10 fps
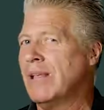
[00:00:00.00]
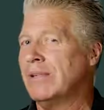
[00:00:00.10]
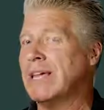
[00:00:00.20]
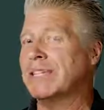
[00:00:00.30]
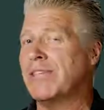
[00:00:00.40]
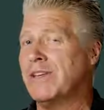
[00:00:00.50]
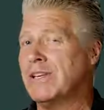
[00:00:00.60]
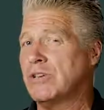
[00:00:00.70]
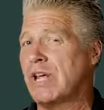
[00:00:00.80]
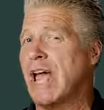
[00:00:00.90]

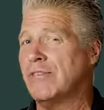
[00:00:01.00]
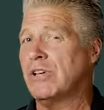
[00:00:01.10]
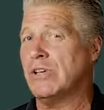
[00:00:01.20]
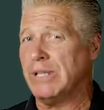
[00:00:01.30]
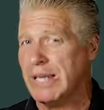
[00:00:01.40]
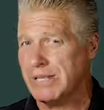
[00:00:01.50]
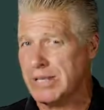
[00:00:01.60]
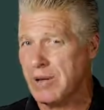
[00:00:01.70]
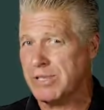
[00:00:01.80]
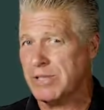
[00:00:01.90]
Lecithin is kind of a unique
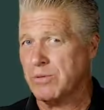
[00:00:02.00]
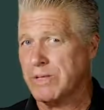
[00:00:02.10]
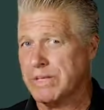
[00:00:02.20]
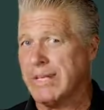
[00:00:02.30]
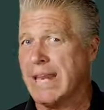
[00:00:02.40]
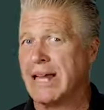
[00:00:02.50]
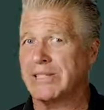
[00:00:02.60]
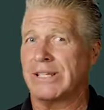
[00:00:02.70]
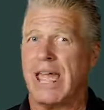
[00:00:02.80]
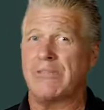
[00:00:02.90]
substance. We see it
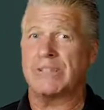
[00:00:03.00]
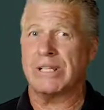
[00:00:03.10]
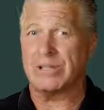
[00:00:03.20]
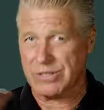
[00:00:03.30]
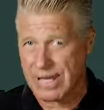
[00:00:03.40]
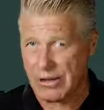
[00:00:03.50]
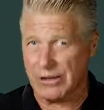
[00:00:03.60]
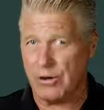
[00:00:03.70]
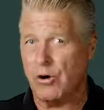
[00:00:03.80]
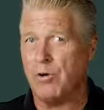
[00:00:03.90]
actually in every single
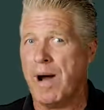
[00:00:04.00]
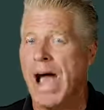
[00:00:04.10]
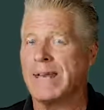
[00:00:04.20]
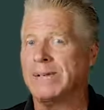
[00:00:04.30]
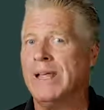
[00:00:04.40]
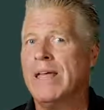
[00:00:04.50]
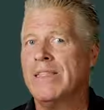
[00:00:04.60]
cell in the whole body.